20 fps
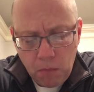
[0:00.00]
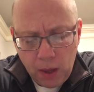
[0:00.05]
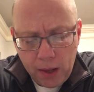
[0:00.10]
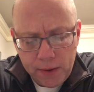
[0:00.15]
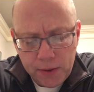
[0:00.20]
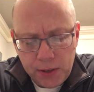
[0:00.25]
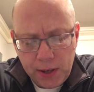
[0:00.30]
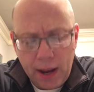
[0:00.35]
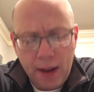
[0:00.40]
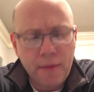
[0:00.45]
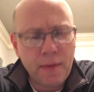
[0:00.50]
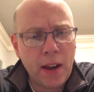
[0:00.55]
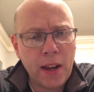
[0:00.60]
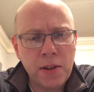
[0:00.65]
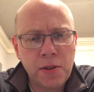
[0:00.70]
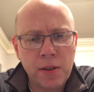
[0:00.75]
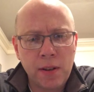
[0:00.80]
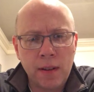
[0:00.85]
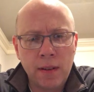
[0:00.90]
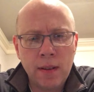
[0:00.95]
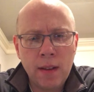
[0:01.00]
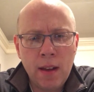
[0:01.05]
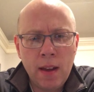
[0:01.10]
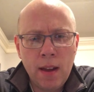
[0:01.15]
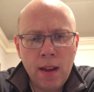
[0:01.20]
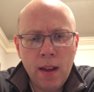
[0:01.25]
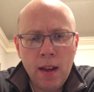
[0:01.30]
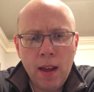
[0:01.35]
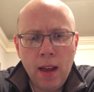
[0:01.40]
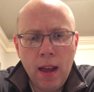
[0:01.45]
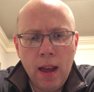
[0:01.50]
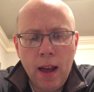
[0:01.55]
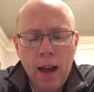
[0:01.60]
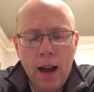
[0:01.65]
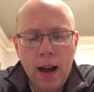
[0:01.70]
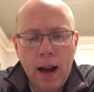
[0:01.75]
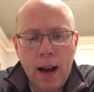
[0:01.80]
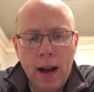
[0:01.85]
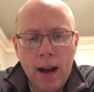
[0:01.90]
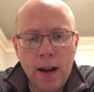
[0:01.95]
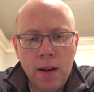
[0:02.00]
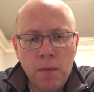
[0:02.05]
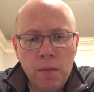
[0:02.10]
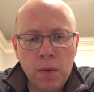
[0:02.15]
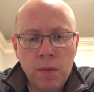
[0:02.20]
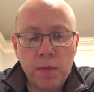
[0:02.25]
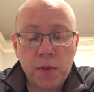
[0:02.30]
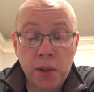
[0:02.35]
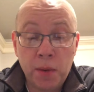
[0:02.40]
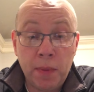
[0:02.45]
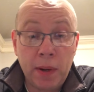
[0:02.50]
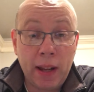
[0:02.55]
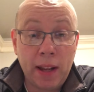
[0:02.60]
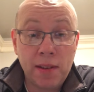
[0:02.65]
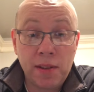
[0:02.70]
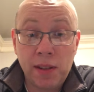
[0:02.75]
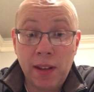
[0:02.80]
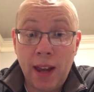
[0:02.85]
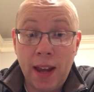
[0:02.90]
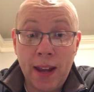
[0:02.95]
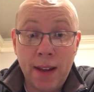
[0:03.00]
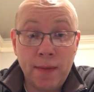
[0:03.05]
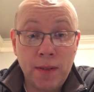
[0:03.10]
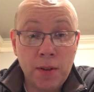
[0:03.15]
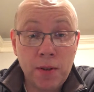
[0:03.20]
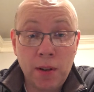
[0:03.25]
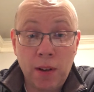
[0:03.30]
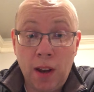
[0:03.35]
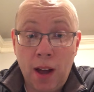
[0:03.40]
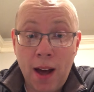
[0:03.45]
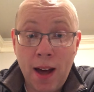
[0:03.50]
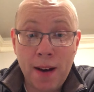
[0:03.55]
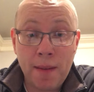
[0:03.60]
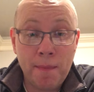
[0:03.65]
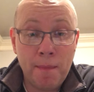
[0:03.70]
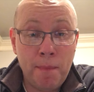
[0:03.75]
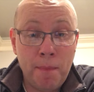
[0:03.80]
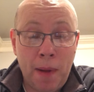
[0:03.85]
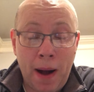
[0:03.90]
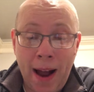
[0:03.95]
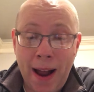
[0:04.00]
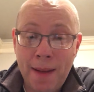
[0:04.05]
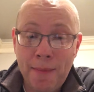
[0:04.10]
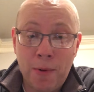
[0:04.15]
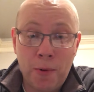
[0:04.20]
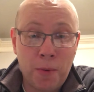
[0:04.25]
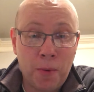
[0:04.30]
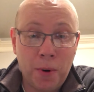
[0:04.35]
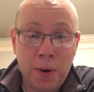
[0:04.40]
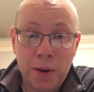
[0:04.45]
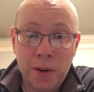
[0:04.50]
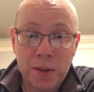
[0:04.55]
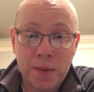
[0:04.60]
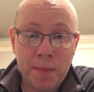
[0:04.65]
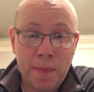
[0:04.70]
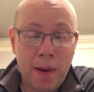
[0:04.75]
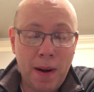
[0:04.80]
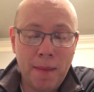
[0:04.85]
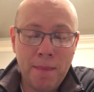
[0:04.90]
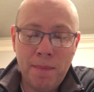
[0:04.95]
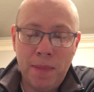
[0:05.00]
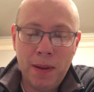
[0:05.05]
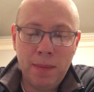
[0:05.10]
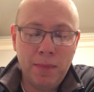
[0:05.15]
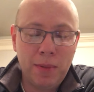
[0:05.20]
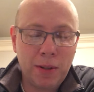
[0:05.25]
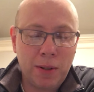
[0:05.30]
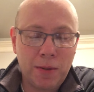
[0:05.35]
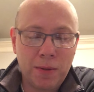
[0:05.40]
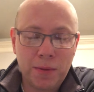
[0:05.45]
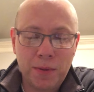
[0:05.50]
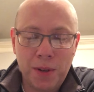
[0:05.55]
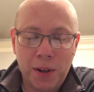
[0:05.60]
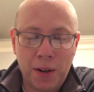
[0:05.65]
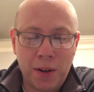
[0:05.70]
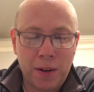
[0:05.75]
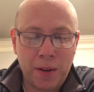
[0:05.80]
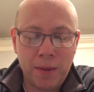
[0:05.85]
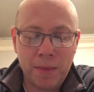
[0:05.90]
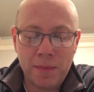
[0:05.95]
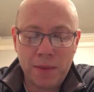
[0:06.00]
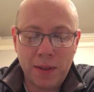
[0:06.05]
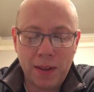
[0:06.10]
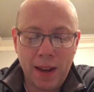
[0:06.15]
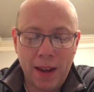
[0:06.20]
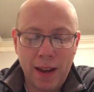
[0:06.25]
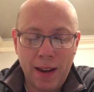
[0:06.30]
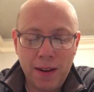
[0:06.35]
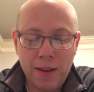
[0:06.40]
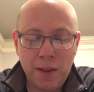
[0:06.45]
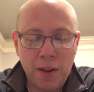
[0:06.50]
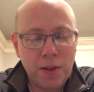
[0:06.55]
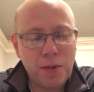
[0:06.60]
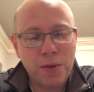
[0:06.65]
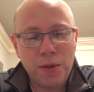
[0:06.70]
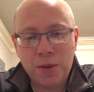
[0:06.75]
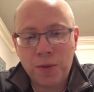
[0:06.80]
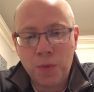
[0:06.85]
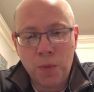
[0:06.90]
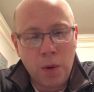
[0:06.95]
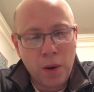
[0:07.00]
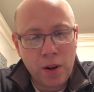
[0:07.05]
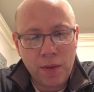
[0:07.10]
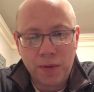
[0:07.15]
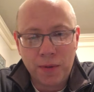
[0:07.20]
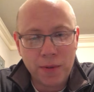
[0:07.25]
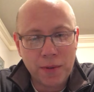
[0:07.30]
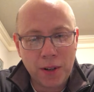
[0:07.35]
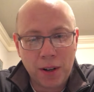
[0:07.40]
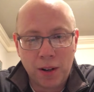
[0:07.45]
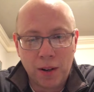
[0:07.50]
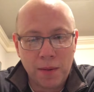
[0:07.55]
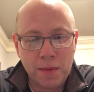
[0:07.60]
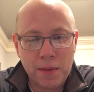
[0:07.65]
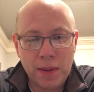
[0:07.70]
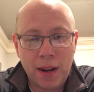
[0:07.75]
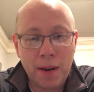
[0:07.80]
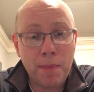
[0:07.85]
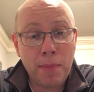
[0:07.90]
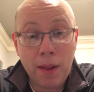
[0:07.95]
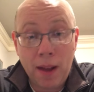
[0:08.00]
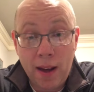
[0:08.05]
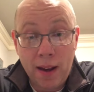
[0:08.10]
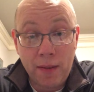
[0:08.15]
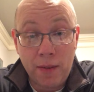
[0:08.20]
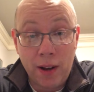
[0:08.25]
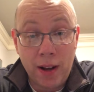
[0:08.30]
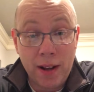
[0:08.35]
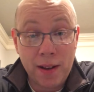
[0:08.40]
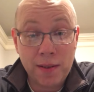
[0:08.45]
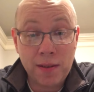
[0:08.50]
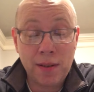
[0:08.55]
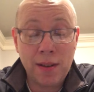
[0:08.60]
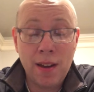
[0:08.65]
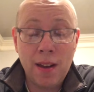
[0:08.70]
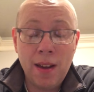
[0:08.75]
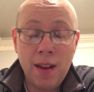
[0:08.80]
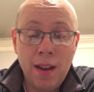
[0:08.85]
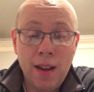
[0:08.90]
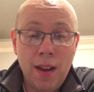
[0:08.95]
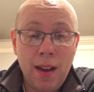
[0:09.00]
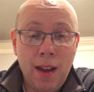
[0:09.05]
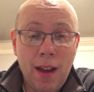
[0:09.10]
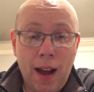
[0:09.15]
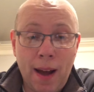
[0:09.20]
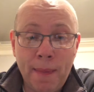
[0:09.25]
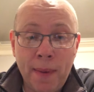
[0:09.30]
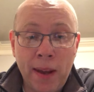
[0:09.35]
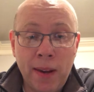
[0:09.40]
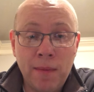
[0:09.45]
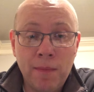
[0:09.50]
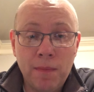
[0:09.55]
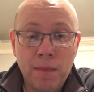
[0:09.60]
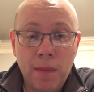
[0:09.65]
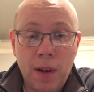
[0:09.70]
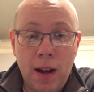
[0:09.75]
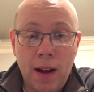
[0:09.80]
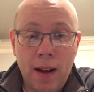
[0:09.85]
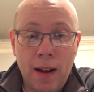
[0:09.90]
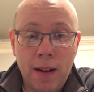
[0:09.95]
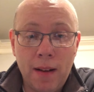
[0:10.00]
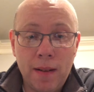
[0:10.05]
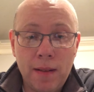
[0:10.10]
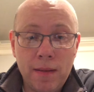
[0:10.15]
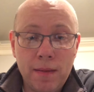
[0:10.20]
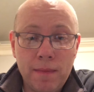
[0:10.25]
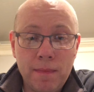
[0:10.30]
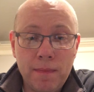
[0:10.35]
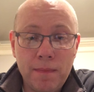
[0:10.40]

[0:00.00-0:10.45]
salvation, uh, when someone gets saved, there's a lot of Bible words, biblical terms that that are just wonderful terms that apply to us. I mean, uh,